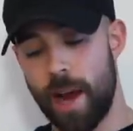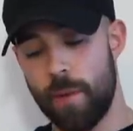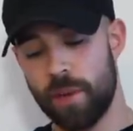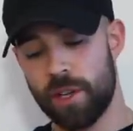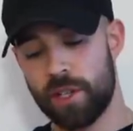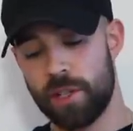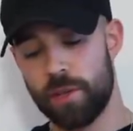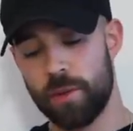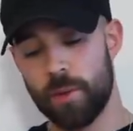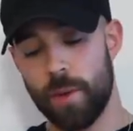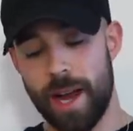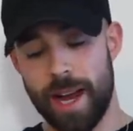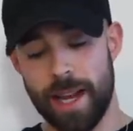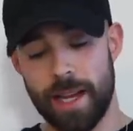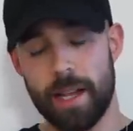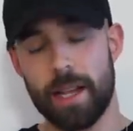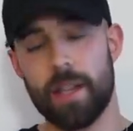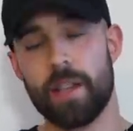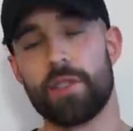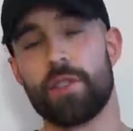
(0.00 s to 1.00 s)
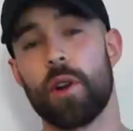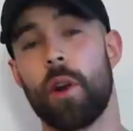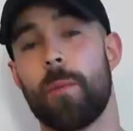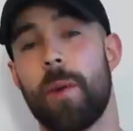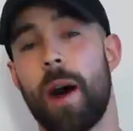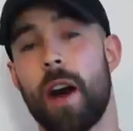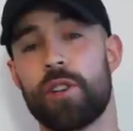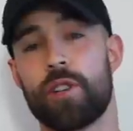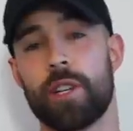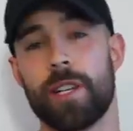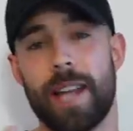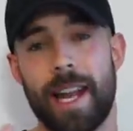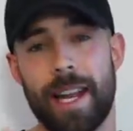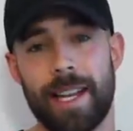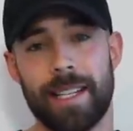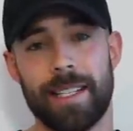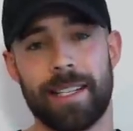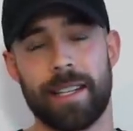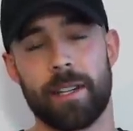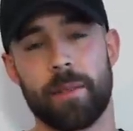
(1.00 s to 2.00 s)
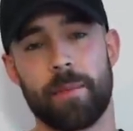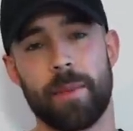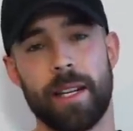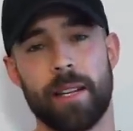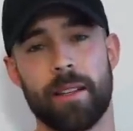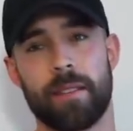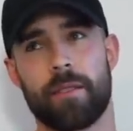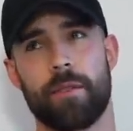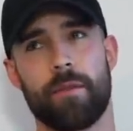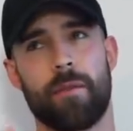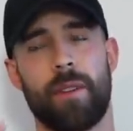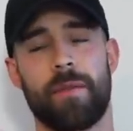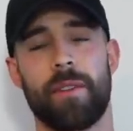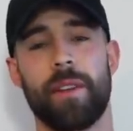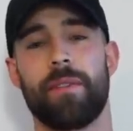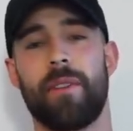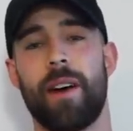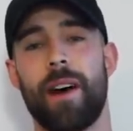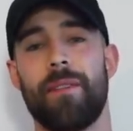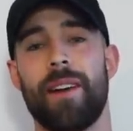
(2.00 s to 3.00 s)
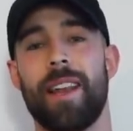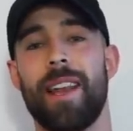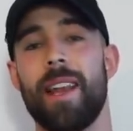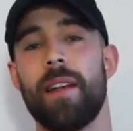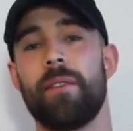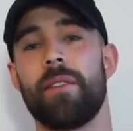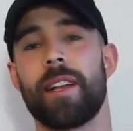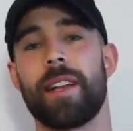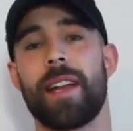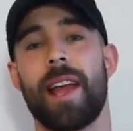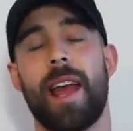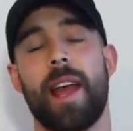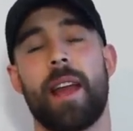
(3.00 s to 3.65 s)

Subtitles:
how much you weigh? So I'm 180 centimeters, so roughly 5'11",